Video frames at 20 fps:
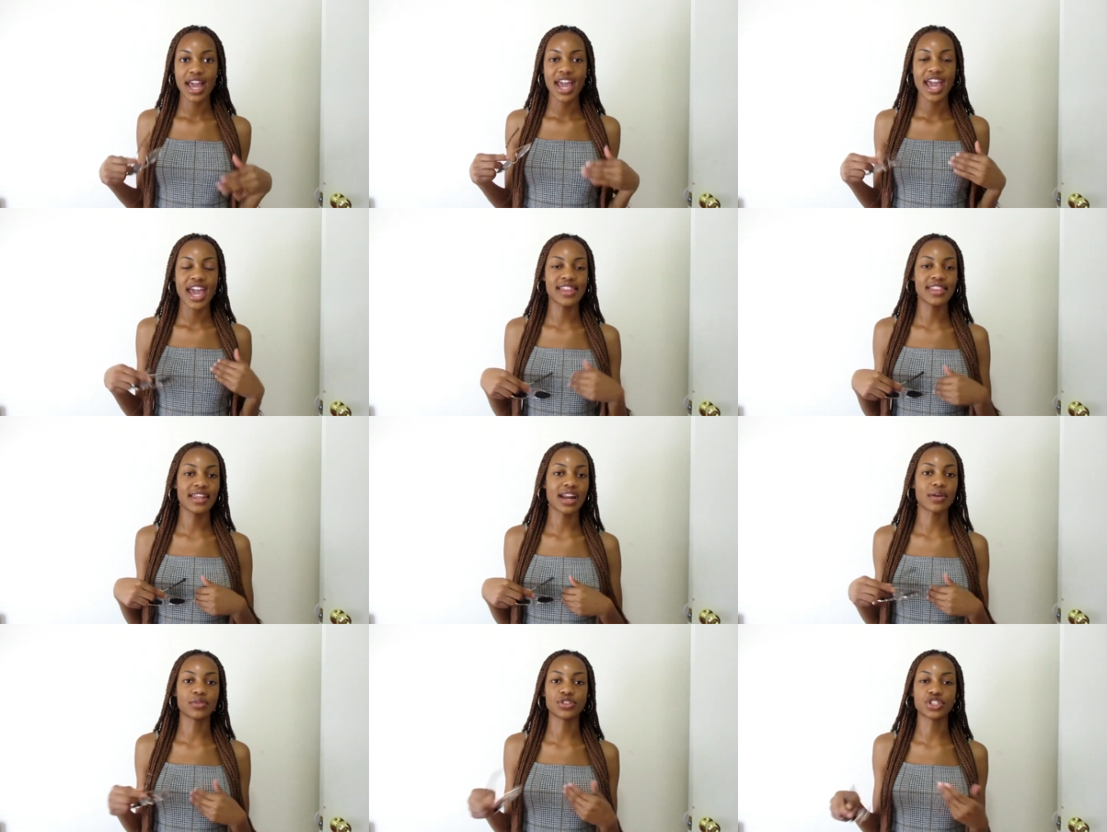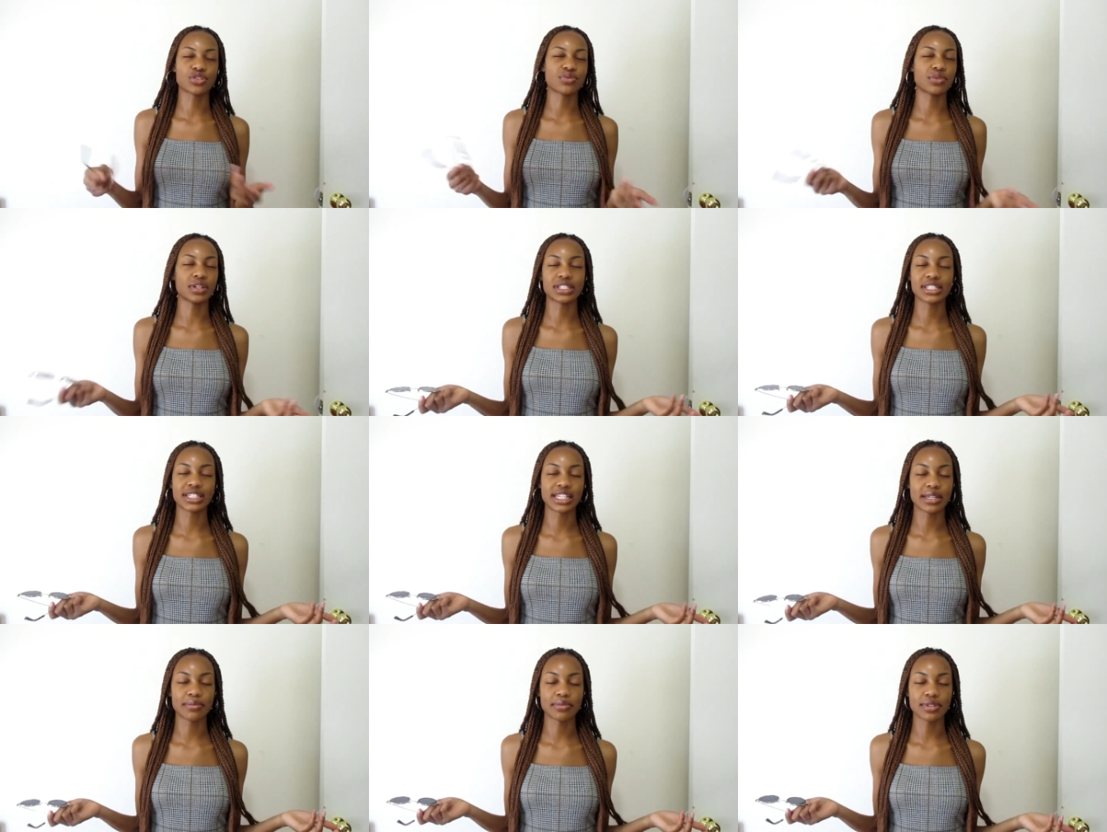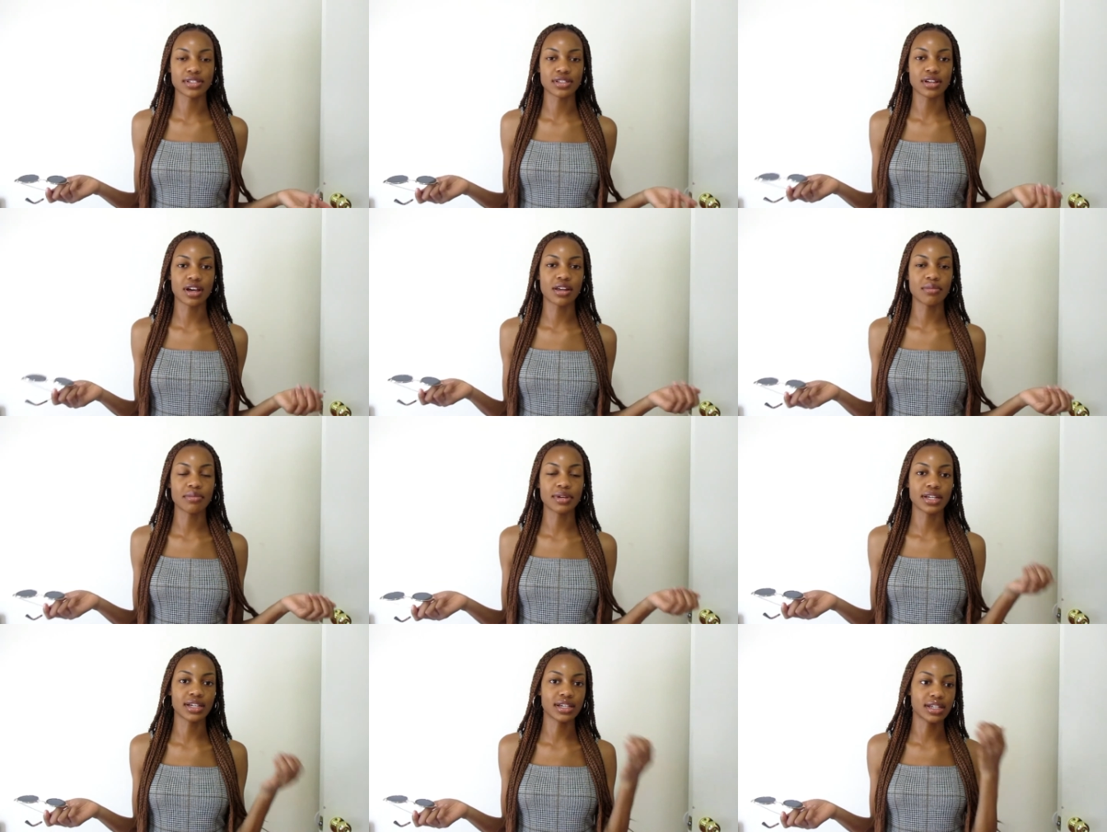and then I just want to keep this on
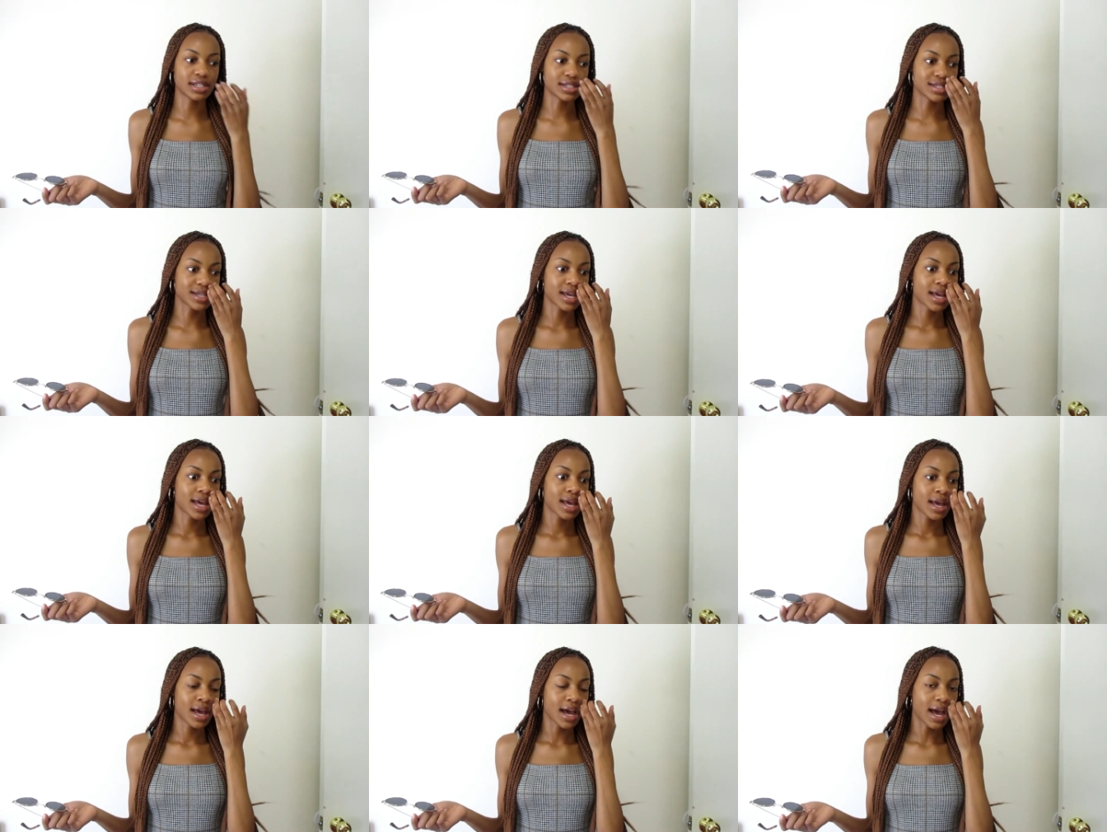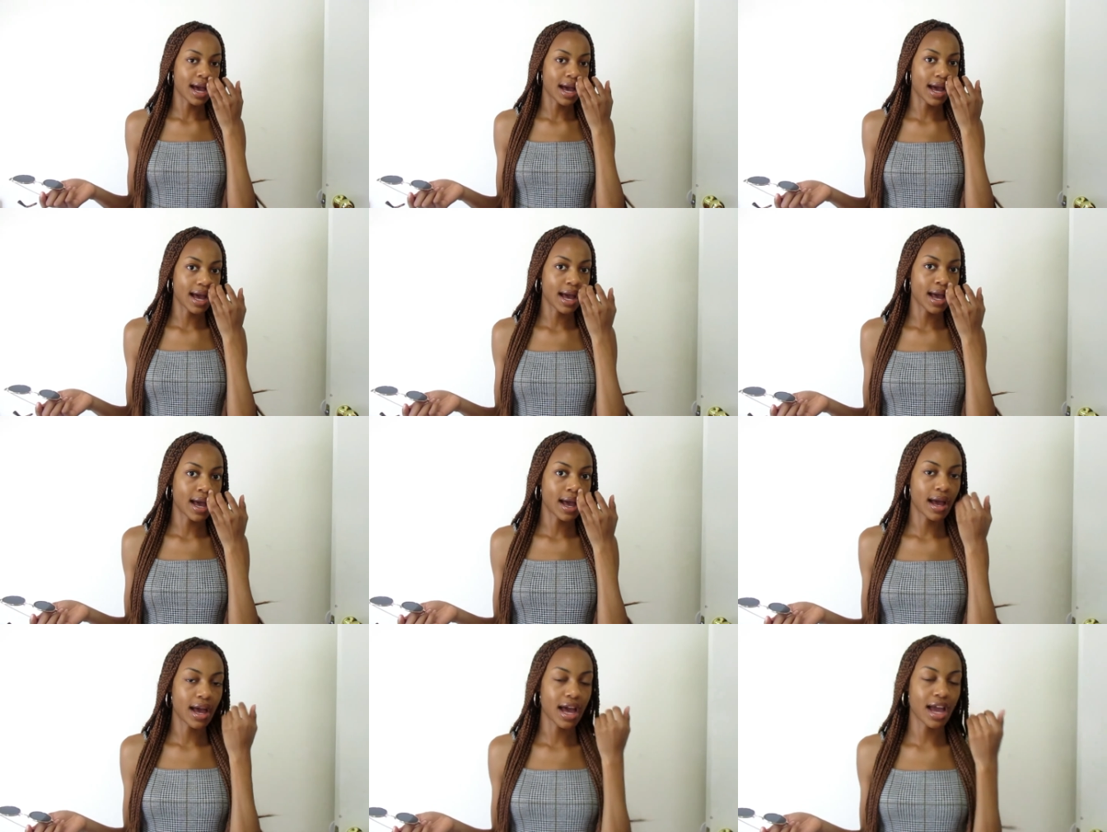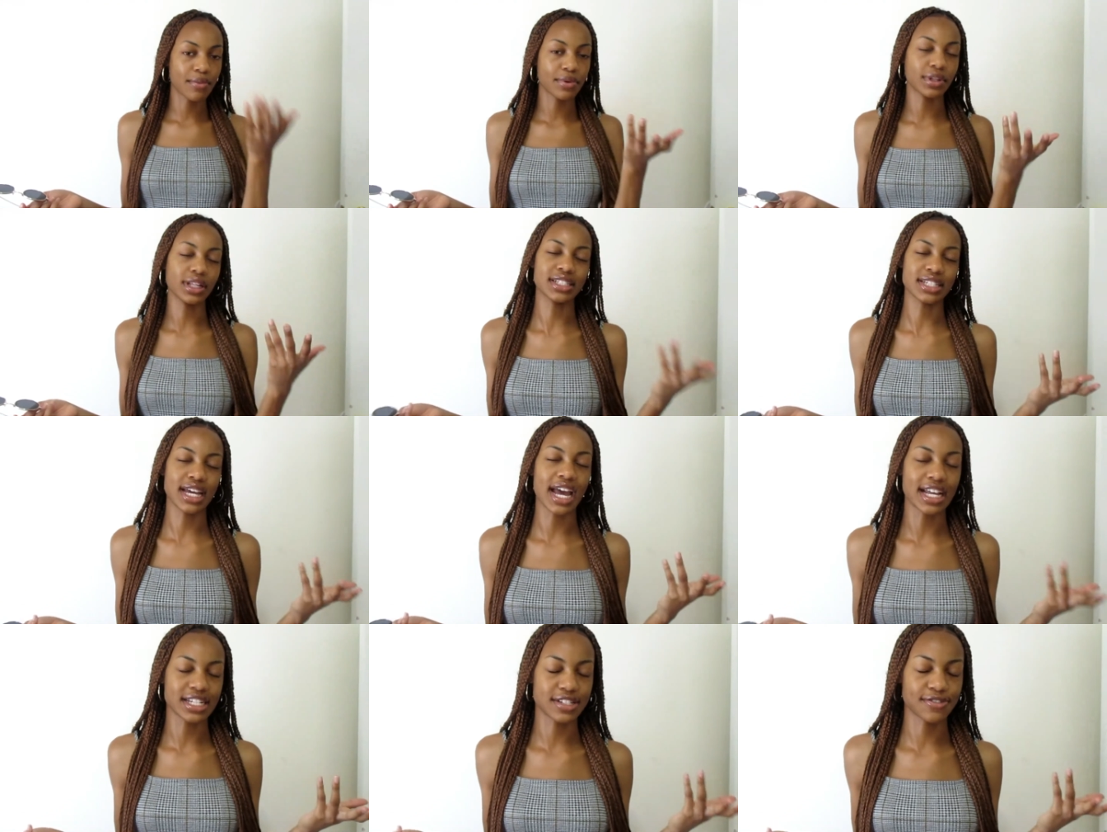because I realized
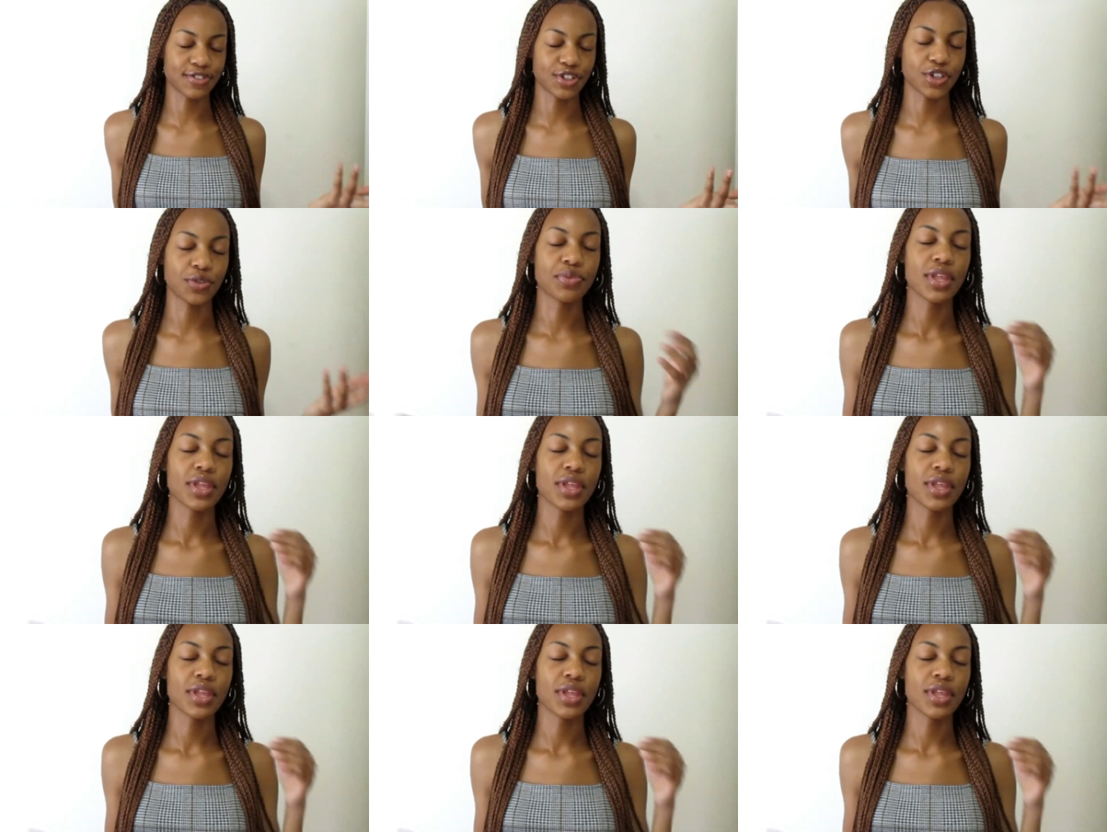I had to film.